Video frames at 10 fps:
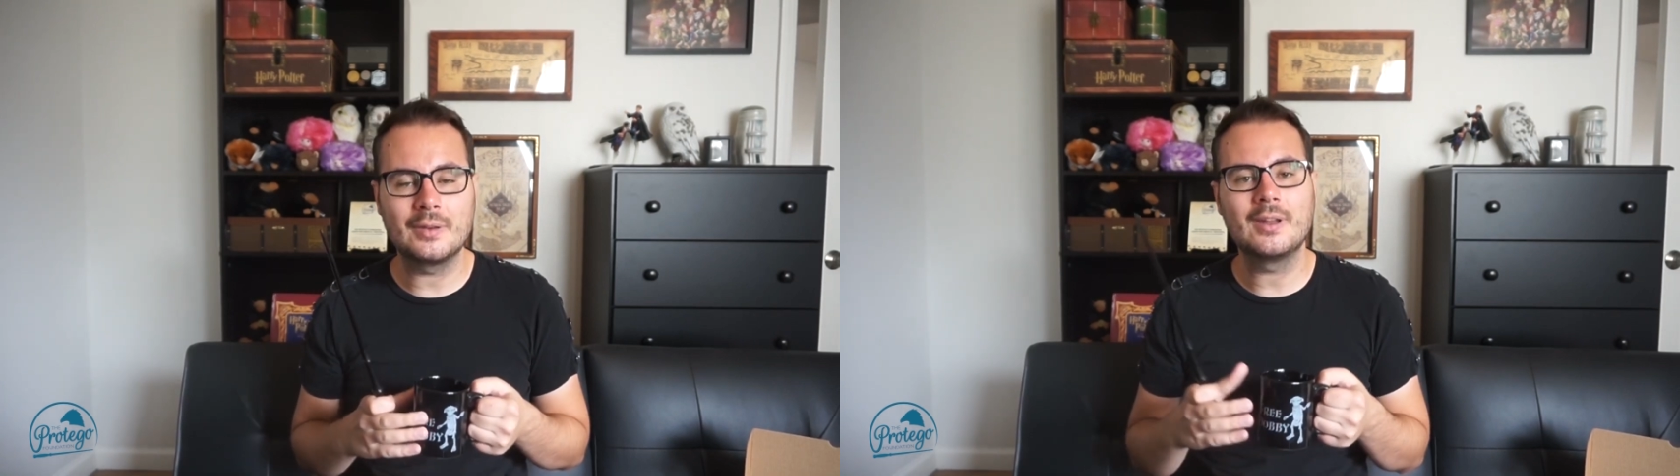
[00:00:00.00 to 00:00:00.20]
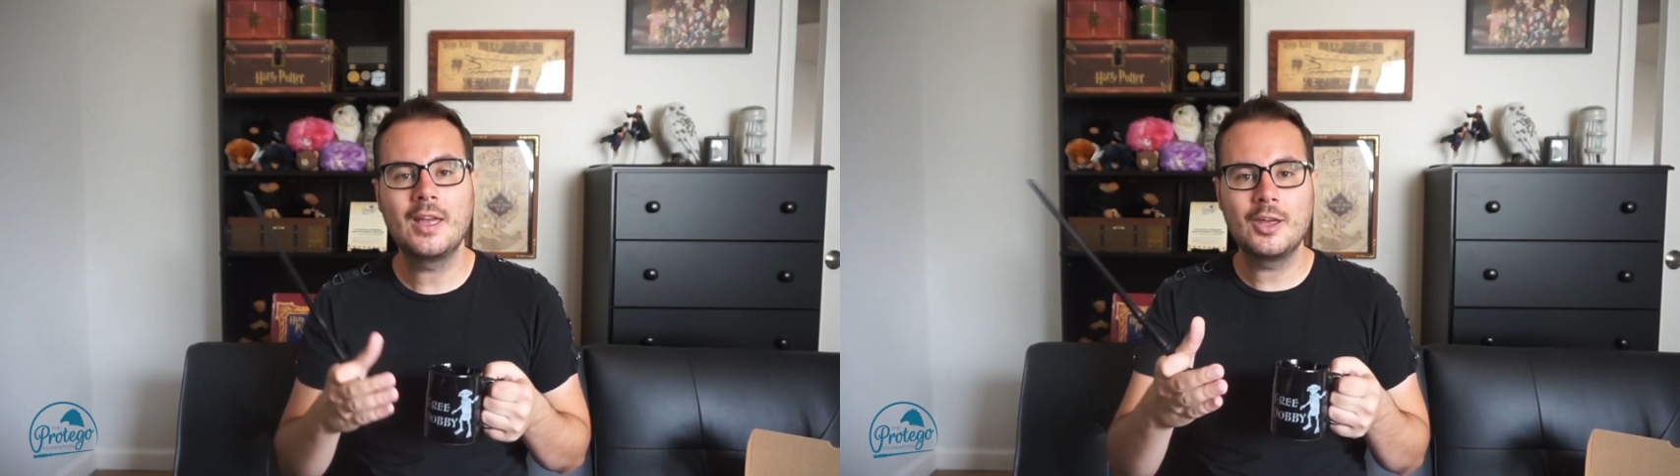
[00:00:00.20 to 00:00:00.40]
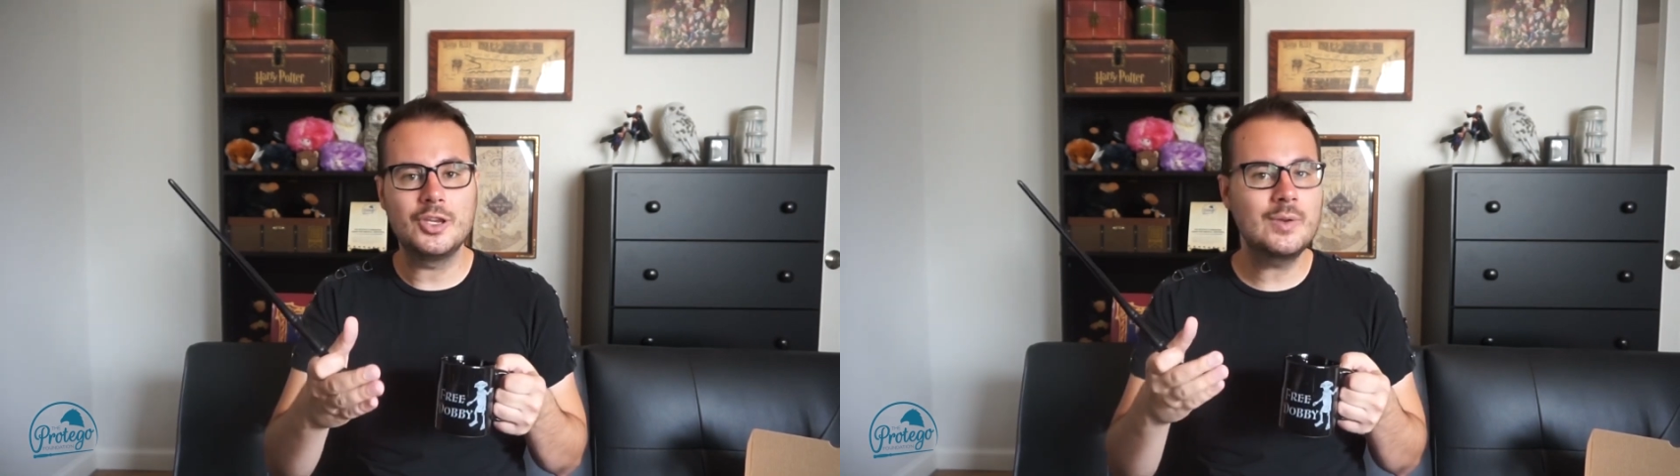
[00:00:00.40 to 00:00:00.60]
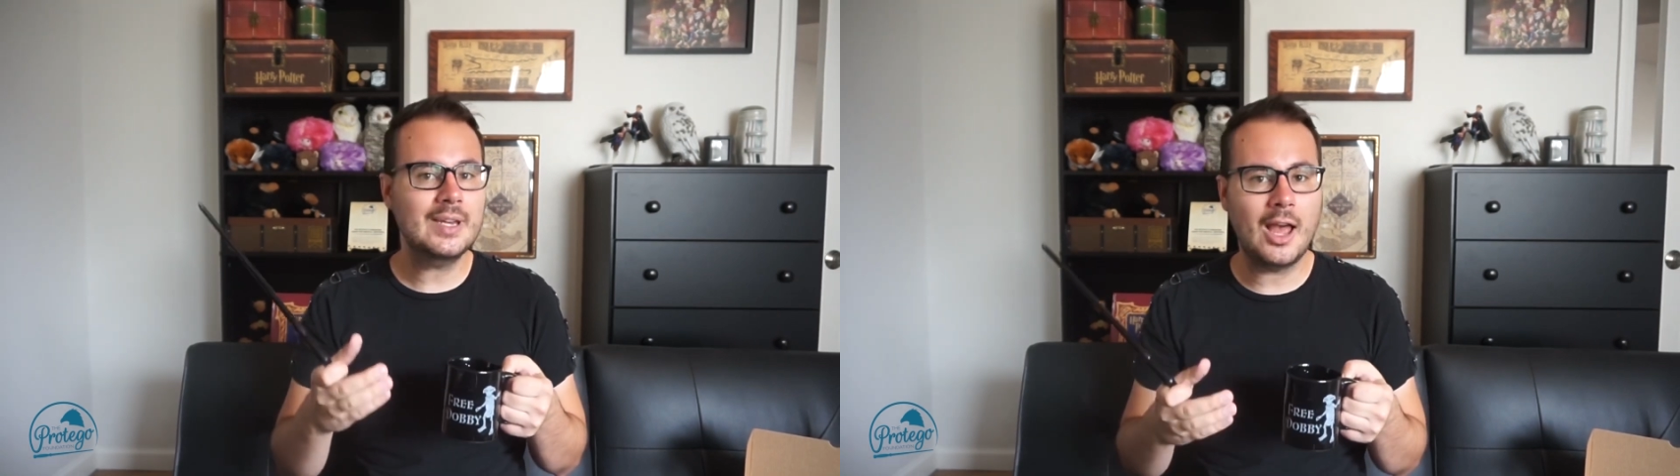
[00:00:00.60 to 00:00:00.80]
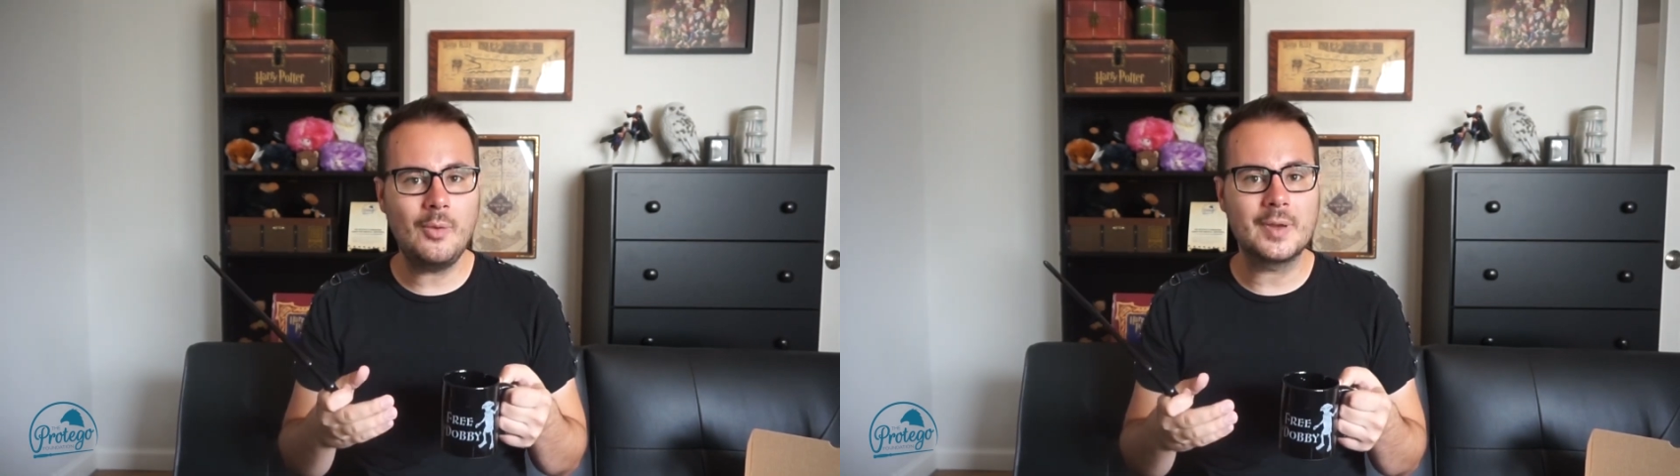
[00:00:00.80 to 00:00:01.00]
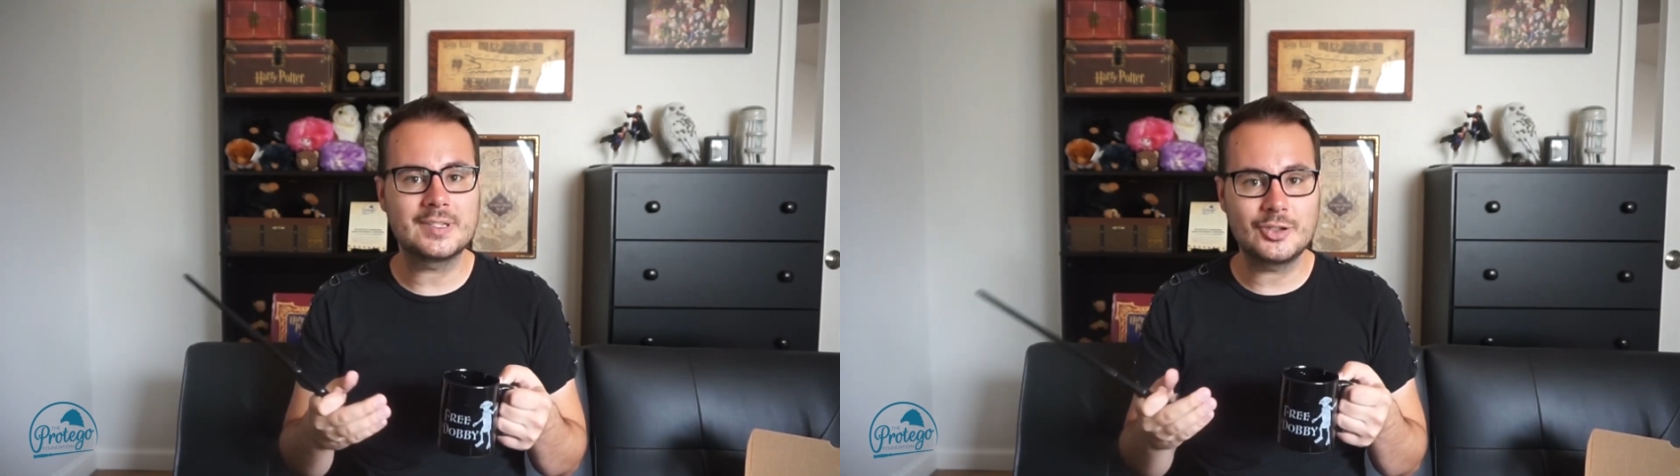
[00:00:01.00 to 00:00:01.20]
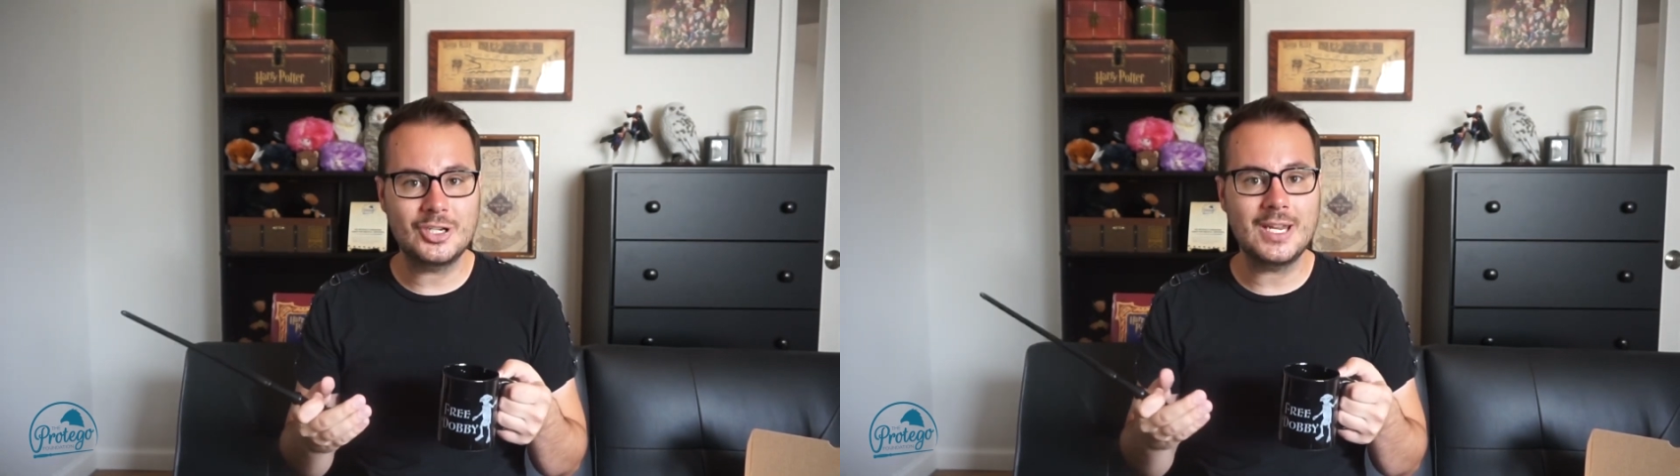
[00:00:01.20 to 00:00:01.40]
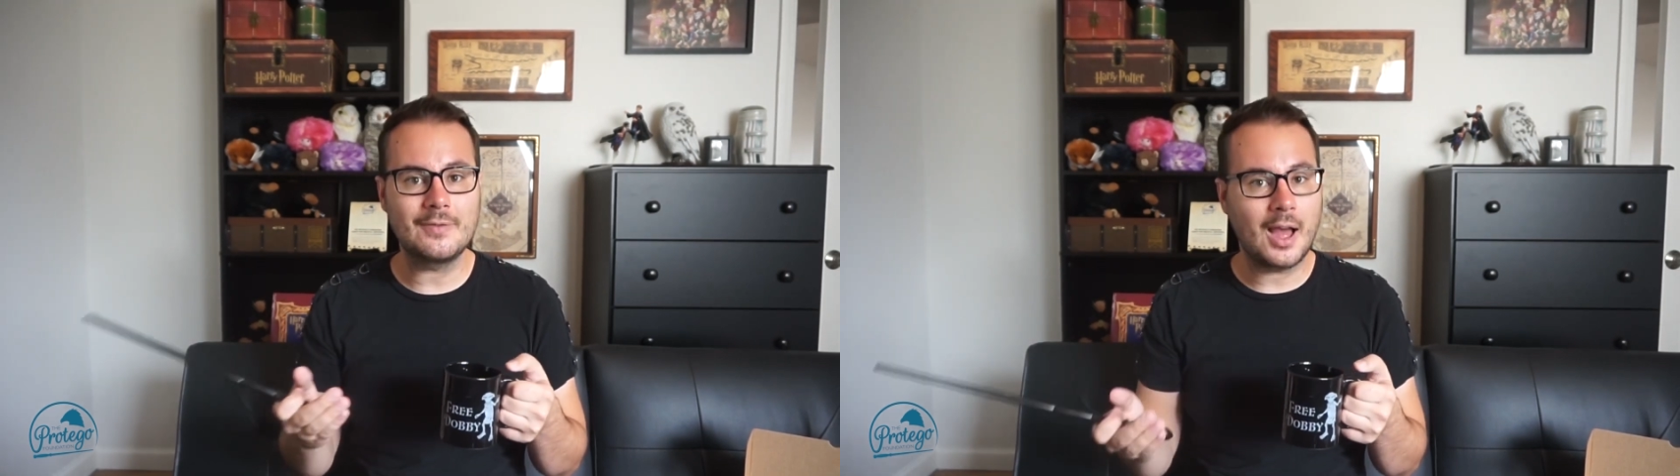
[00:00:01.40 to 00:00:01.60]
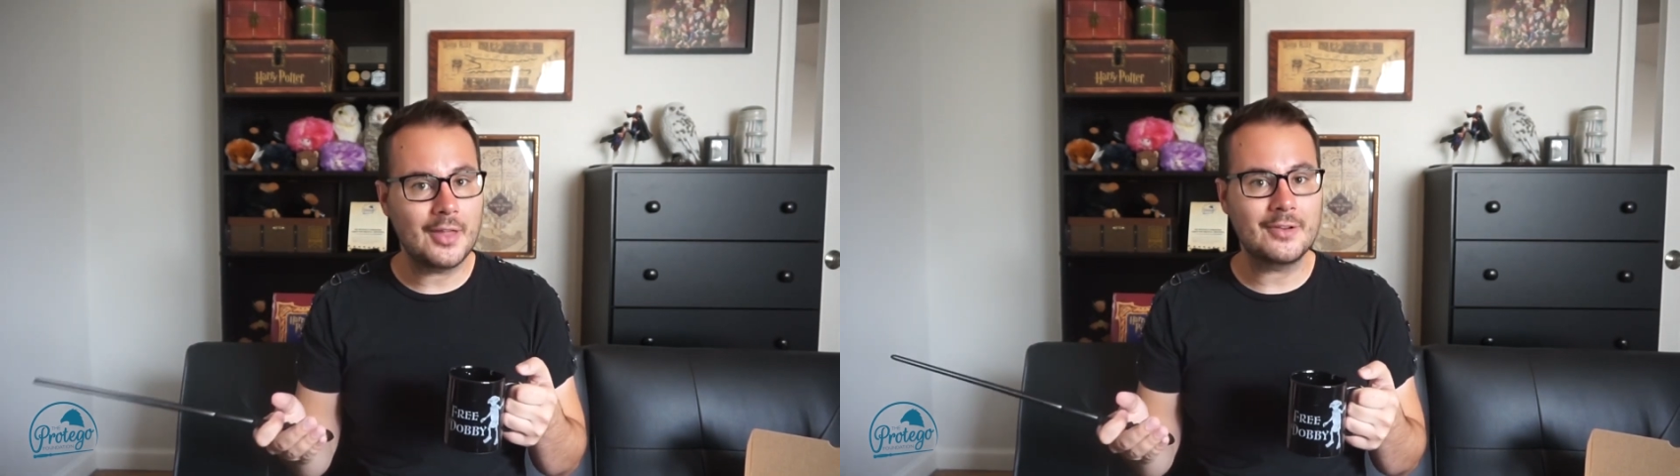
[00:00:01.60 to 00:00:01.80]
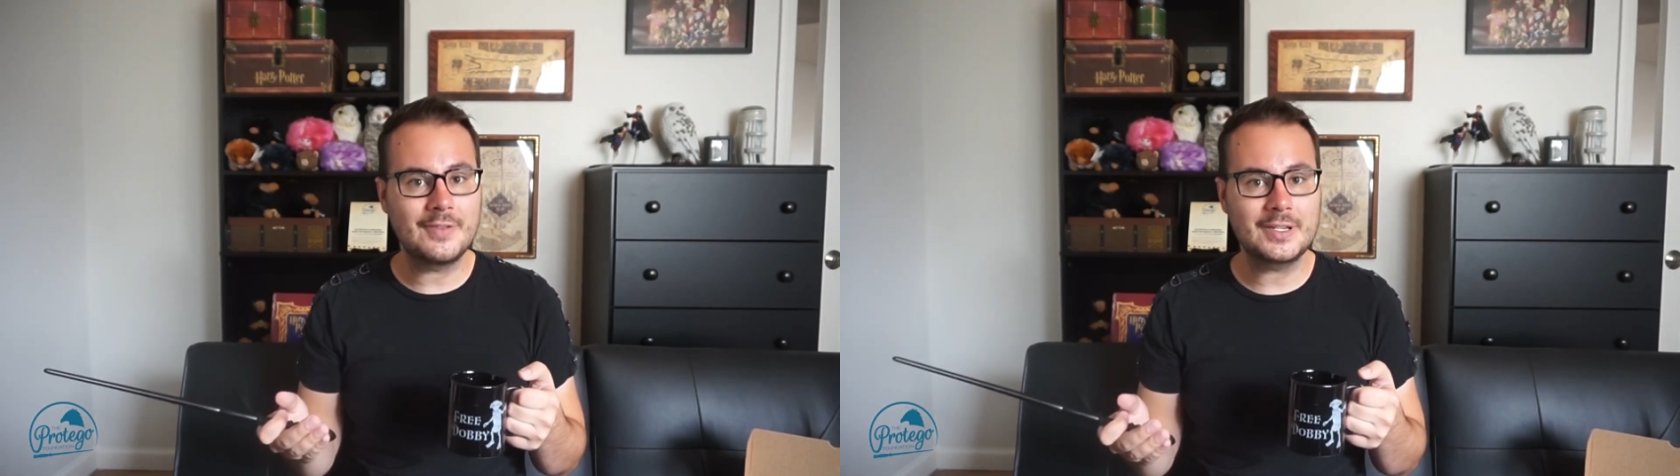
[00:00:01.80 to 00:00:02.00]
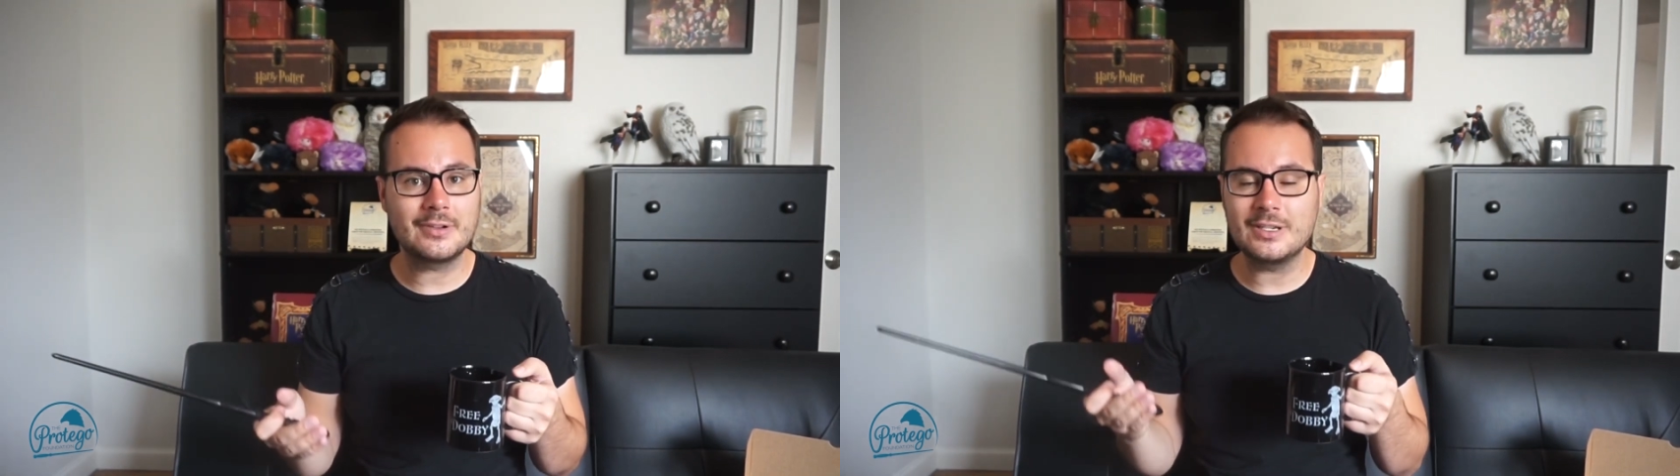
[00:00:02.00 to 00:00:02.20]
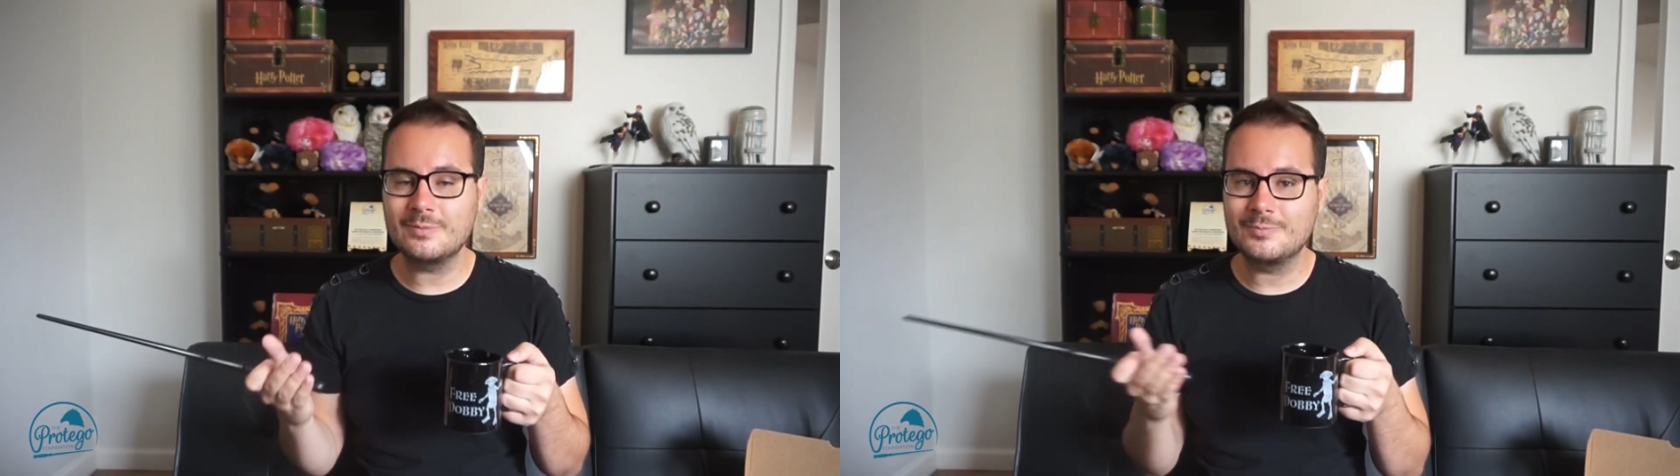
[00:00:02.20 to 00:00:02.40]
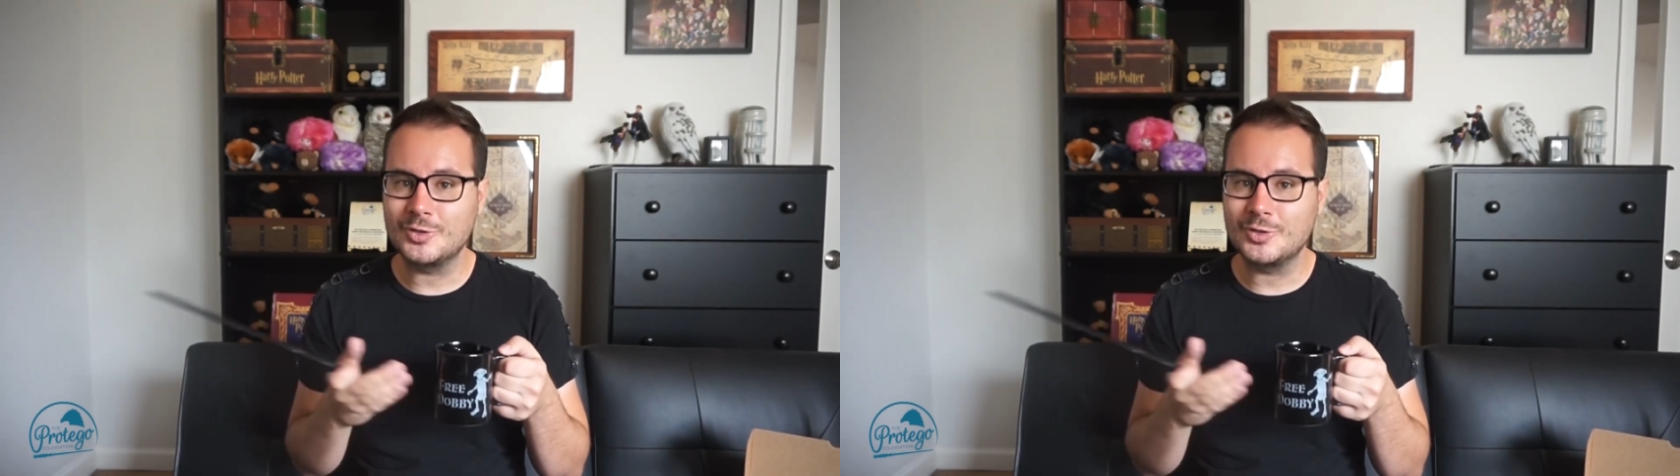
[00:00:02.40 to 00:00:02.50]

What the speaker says: and you can help us achieve other victories